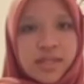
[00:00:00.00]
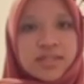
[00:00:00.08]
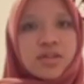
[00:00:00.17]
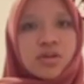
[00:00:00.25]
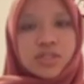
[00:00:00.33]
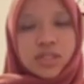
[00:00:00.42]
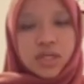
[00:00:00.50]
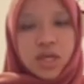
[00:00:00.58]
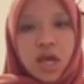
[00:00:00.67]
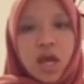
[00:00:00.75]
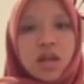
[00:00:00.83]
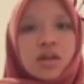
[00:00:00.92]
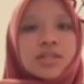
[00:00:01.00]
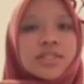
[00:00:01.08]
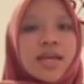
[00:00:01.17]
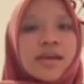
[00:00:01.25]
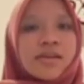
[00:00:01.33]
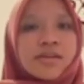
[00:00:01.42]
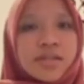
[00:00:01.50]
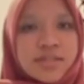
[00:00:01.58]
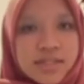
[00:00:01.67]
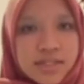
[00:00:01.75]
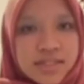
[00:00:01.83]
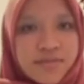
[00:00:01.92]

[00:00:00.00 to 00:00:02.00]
is logic. Logic addresses